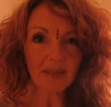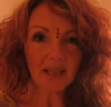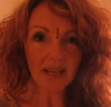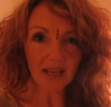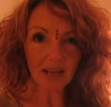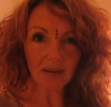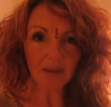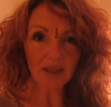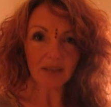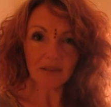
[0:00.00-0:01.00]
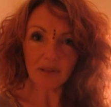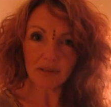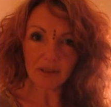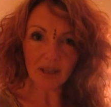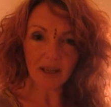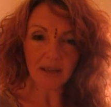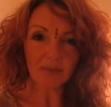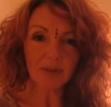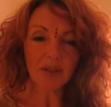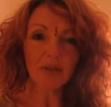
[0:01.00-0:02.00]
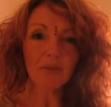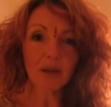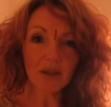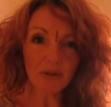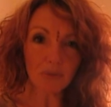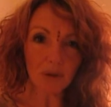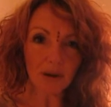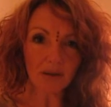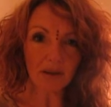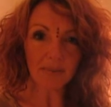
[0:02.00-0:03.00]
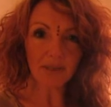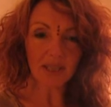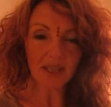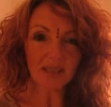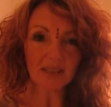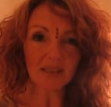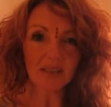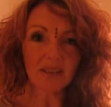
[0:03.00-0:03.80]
allowing those times where you were unprotected,